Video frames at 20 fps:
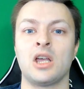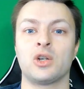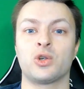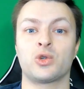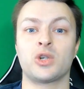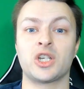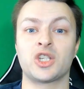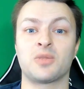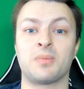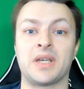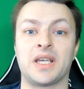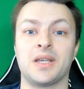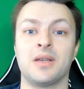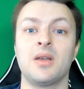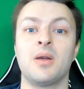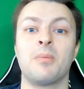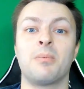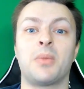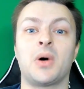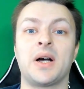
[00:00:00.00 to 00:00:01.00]
Trust me,
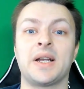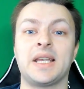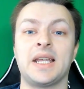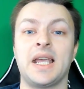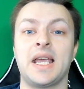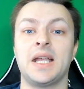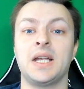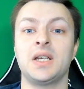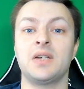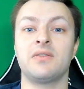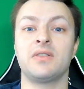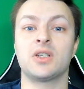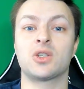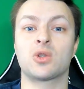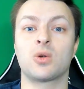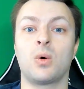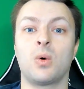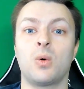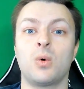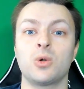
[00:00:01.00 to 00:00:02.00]
by the end of
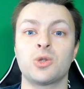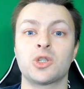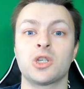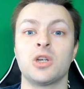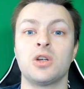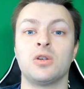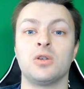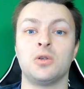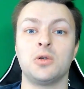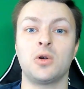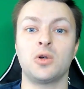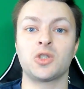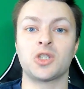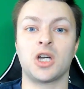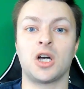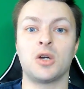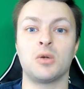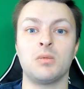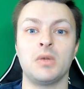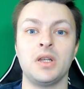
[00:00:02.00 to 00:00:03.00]
this course,
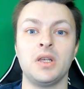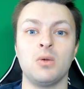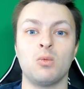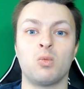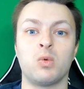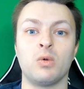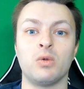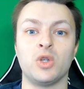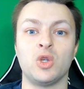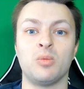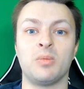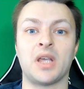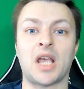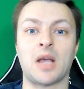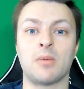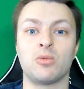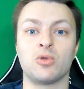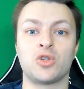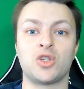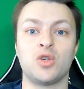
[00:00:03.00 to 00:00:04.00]
not only will you be
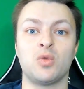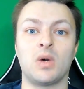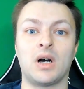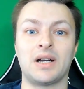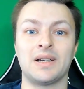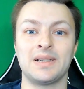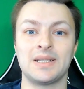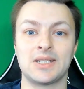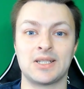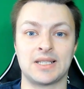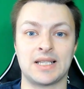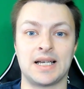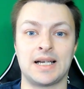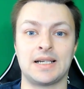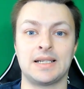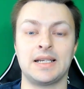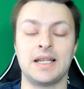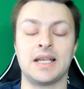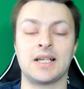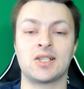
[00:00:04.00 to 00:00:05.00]
able to
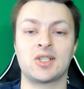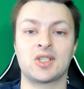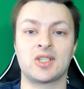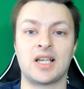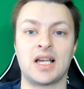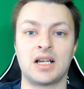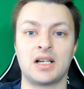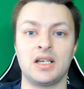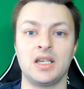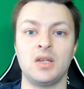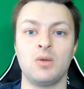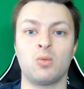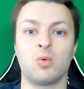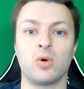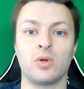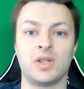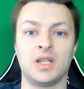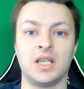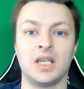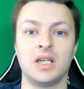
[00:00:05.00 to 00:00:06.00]
understand exactly
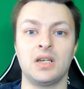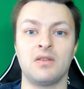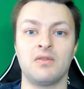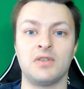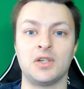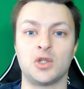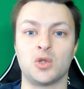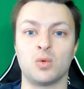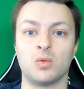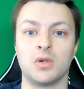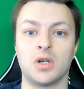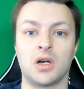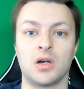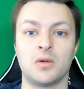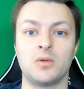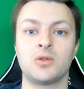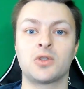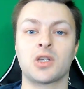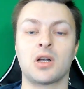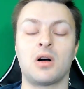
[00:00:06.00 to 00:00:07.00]
what the individual
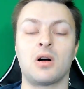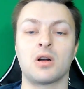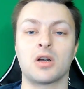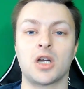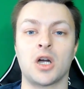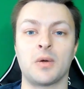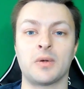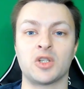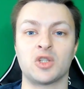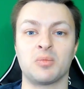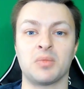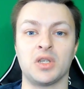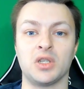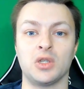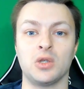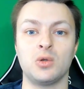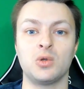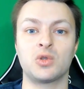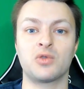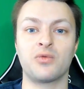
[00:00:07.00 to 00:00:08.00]
nodes are going to
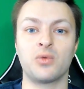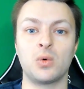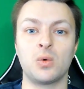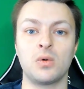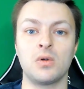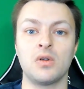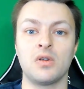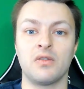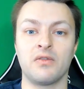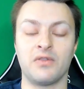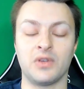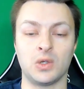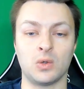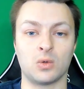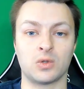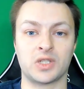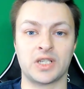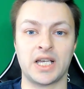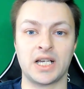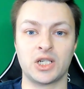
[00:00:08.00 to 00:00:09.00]
be used for
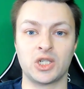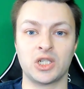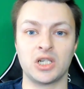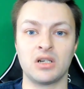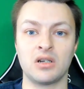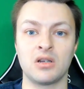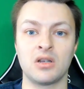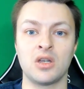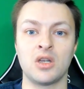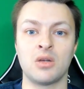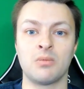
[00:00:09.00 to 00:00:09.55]
your texture,